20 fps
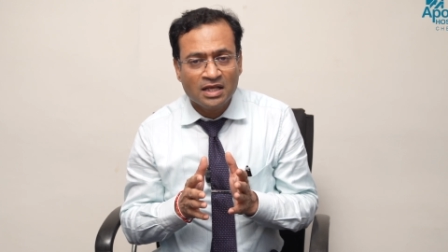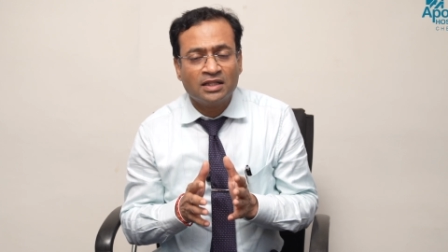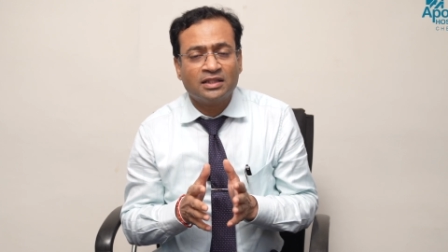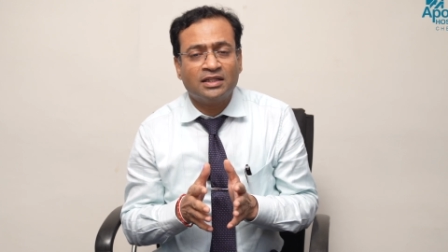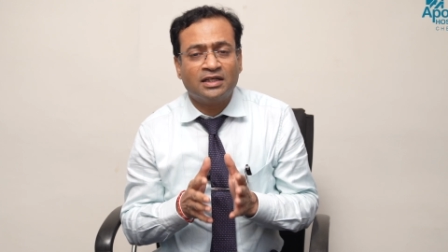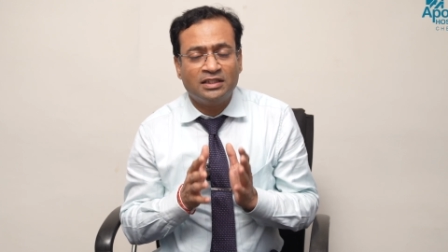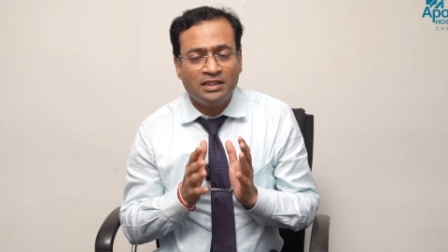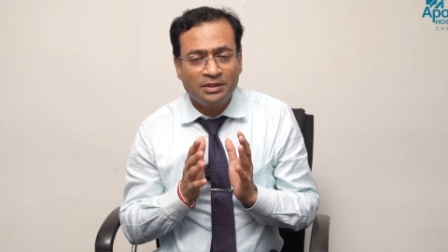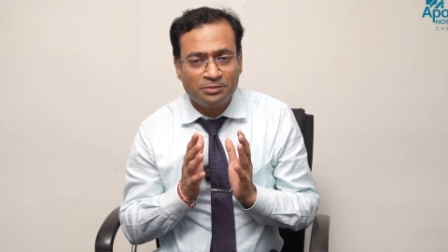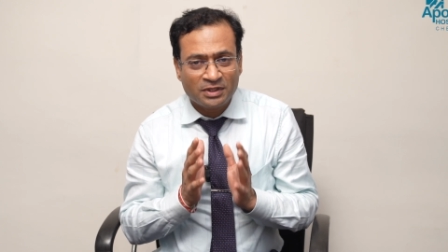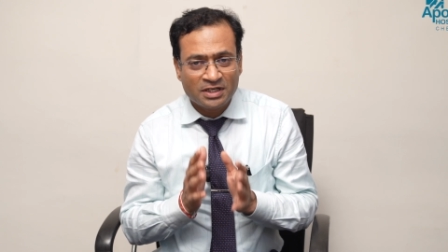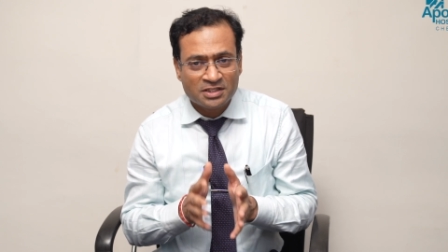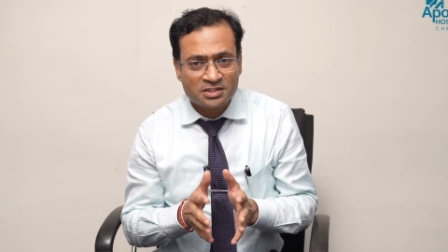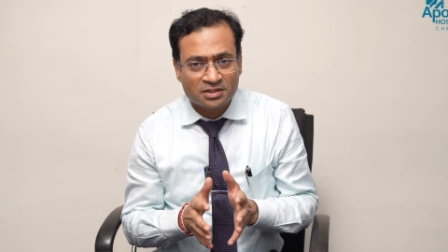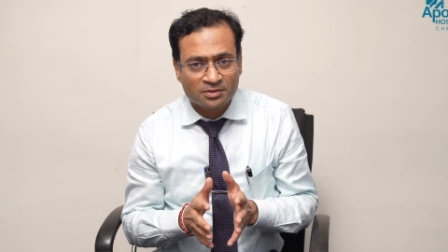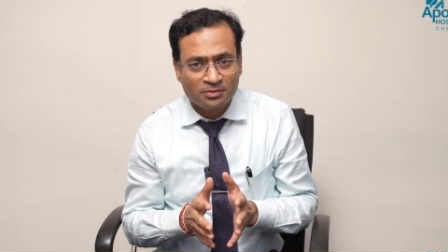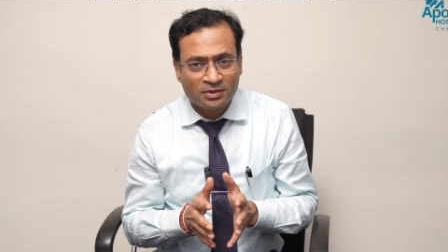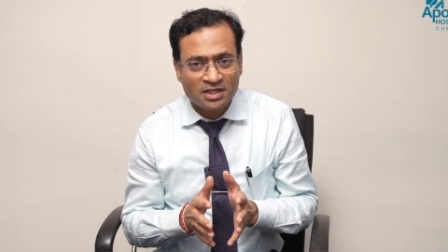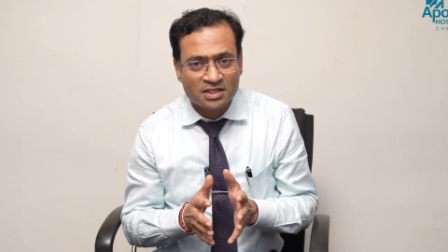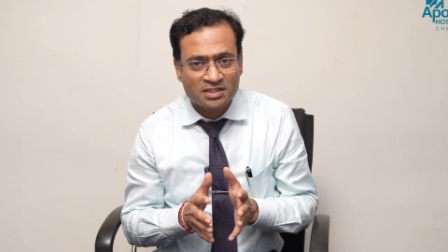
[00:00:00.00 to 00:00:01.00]
the deep brain
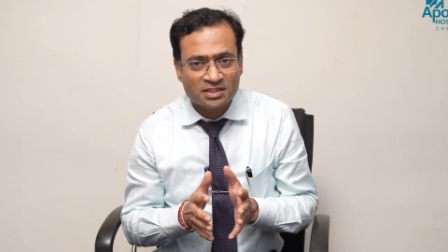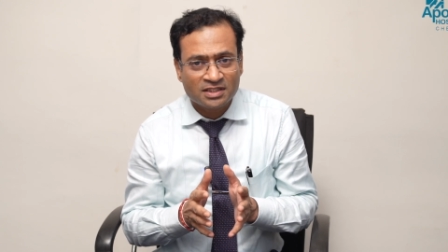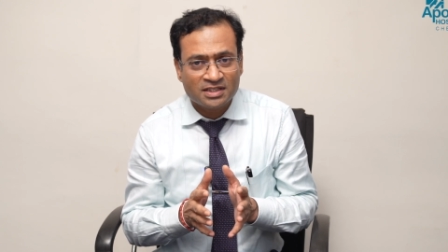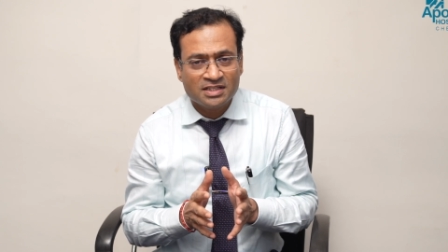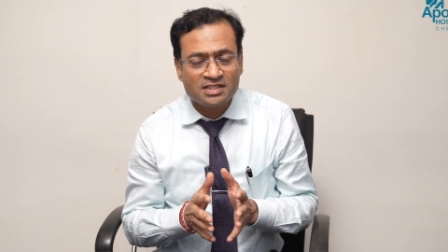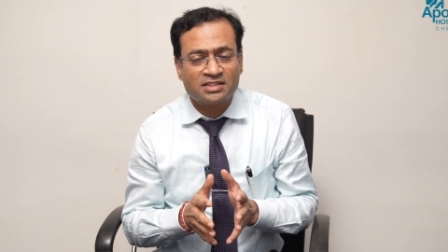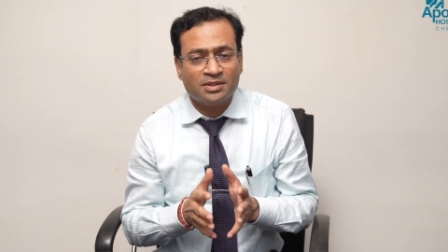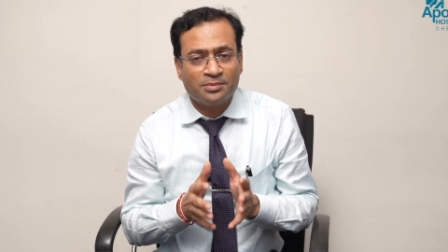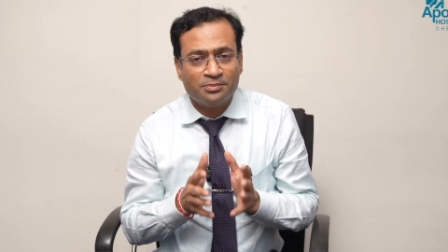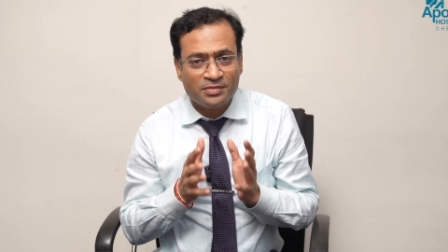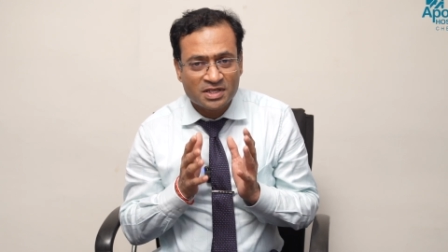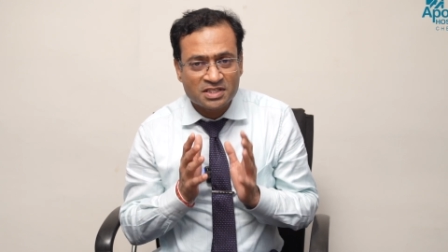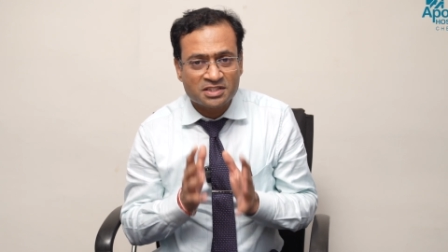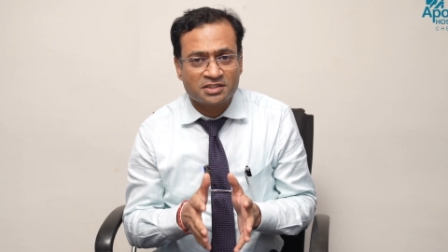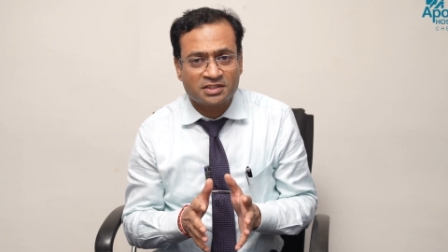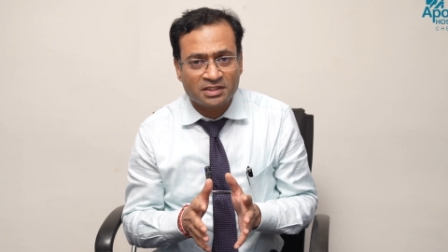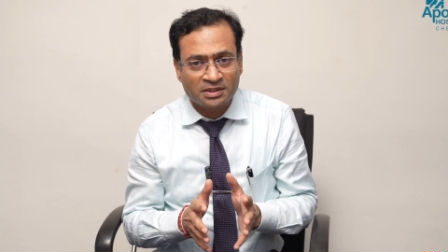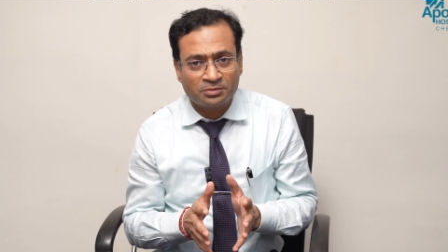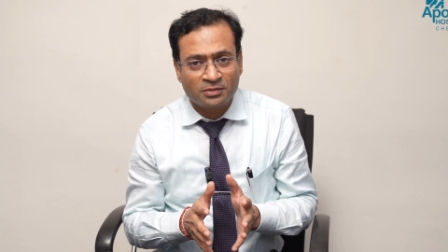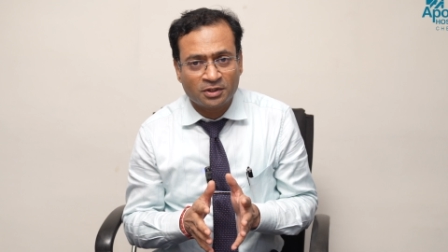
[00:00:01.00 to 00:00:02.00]
stimulation is the
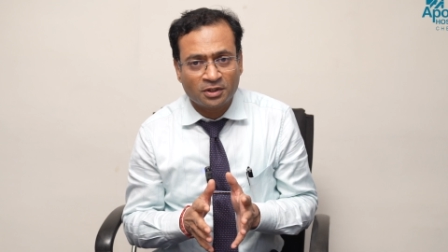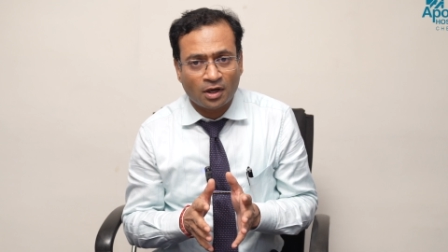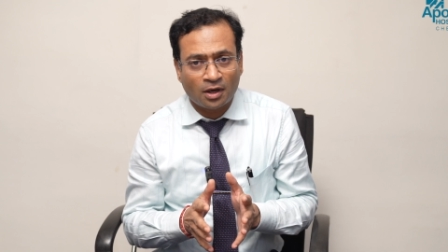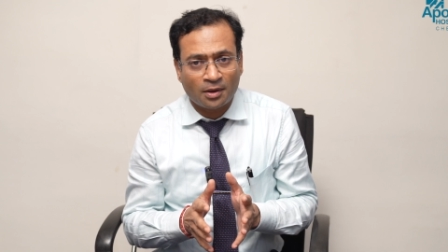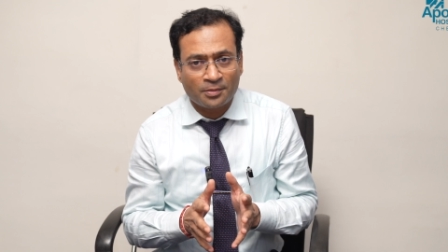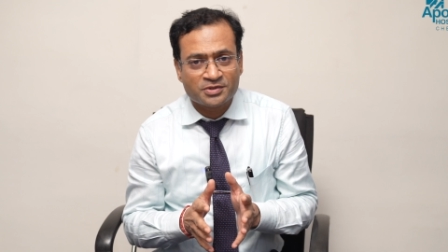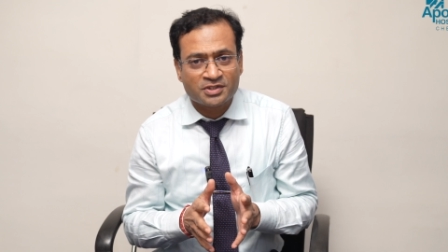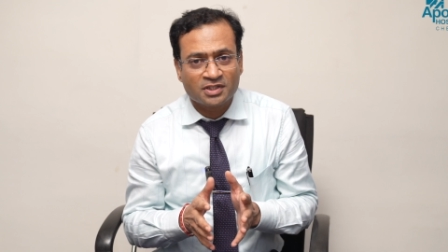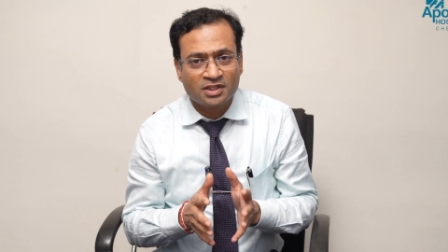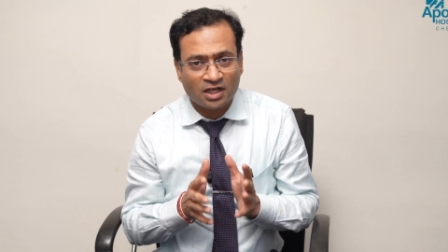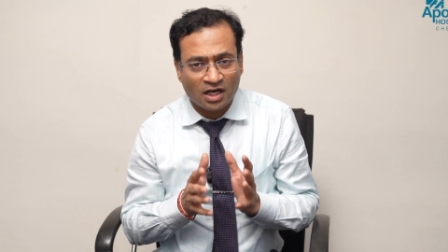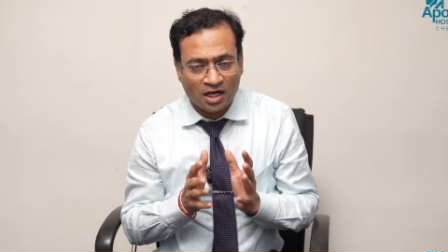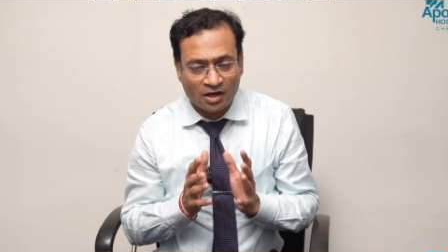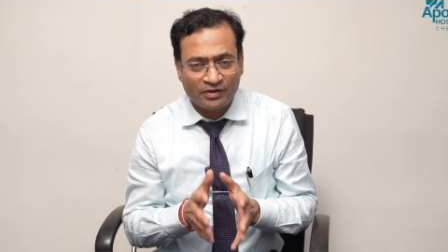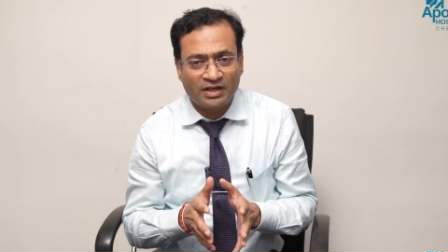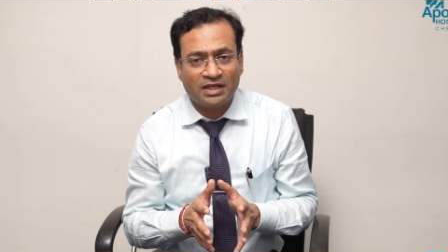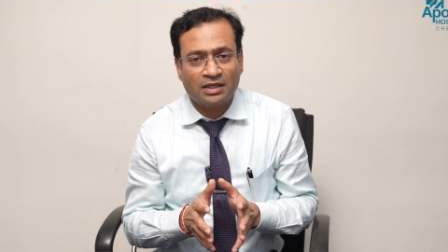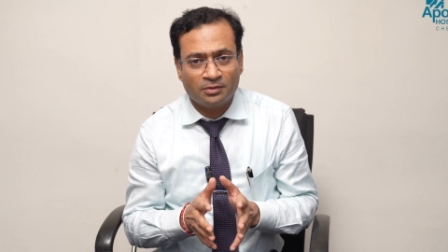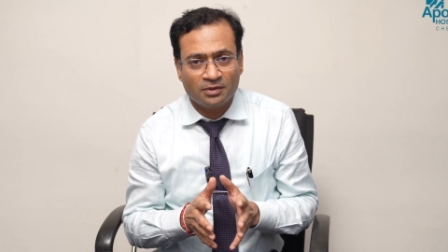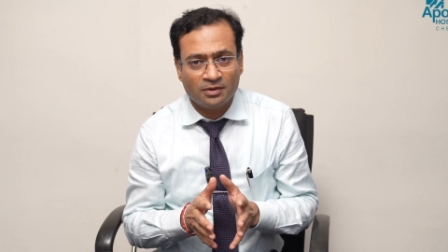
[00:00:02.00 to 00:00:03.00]
best treatment option
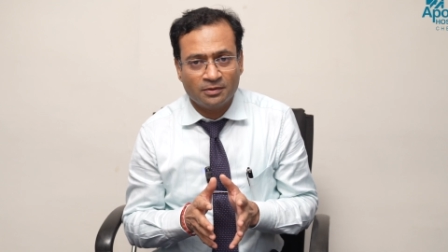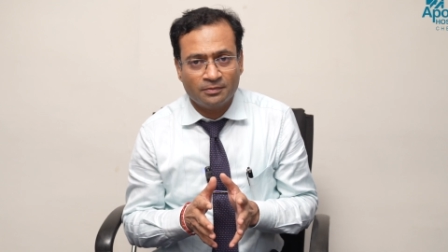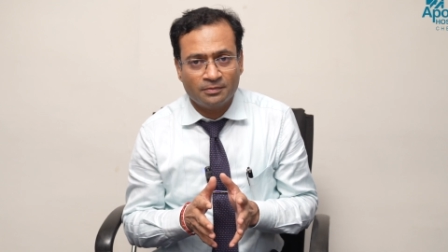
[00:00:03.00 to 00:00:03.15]
available